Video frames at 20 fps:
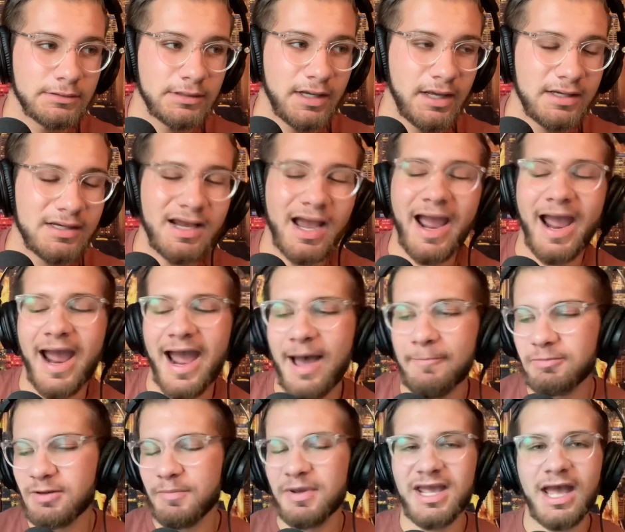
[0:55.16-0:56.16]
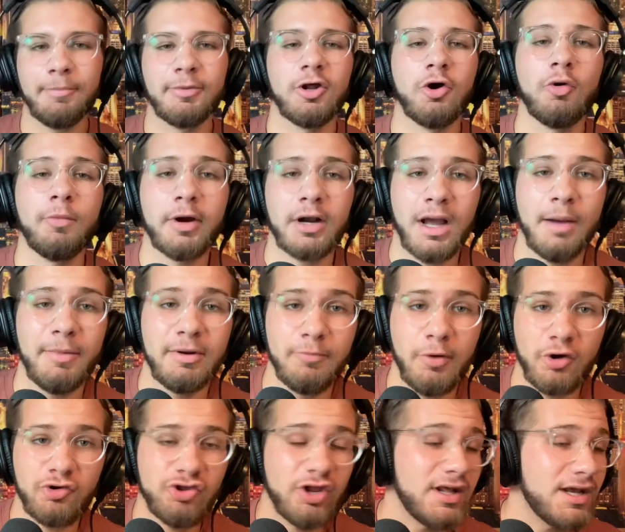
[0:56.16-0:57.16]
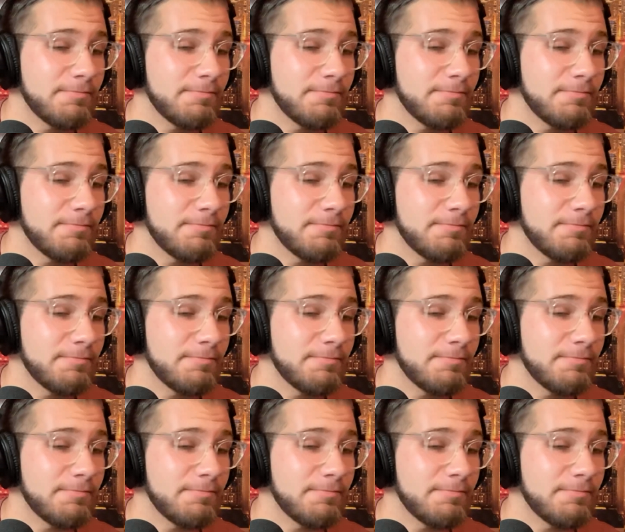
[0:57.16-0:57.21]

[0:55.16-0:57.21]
You have to be able to overcome adversity.